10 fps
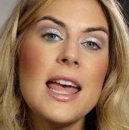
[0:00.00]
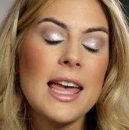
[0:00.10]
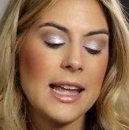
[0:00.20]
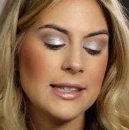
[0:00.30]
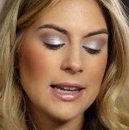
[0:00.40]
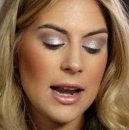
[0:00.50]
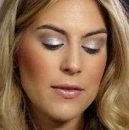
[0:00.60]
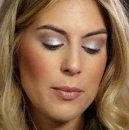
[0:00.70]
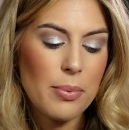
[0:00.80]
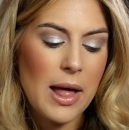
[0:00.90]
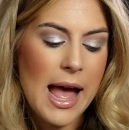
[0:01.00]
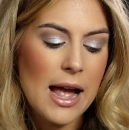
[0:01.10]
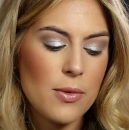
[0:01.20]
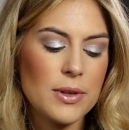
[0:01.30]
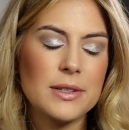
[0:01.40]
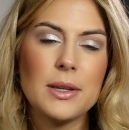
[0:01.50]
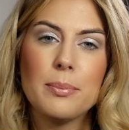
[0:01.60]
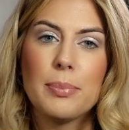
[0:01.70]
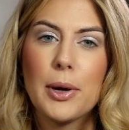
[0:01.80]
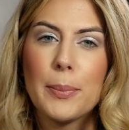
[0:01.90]
It's kind of a black with
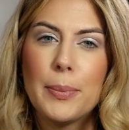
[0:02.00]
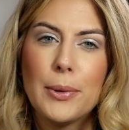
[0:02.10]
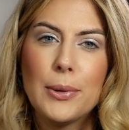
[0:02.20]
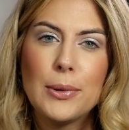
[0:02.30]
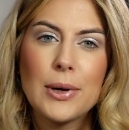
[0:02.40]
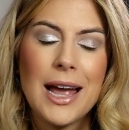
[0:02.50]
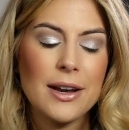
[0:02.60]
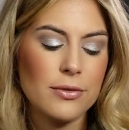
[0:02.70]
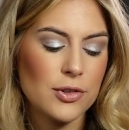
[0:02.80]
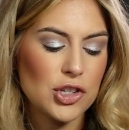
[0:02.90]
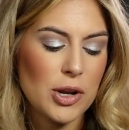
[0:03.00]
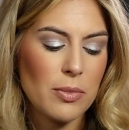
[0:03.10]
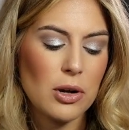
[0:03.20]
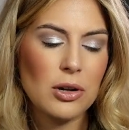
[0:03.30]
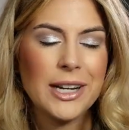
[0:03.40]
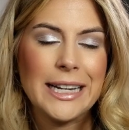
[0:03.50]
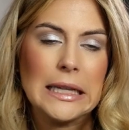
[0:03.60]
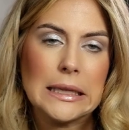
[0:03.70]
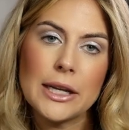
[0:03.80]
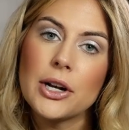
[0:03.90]
some purple kind of shimmery
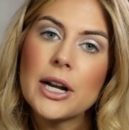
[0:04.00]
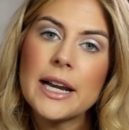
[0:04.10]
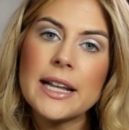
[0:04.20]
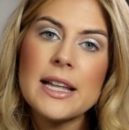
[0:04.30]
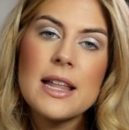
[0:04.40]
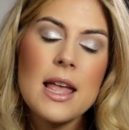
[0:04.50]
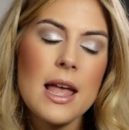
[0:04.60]
glitter in it.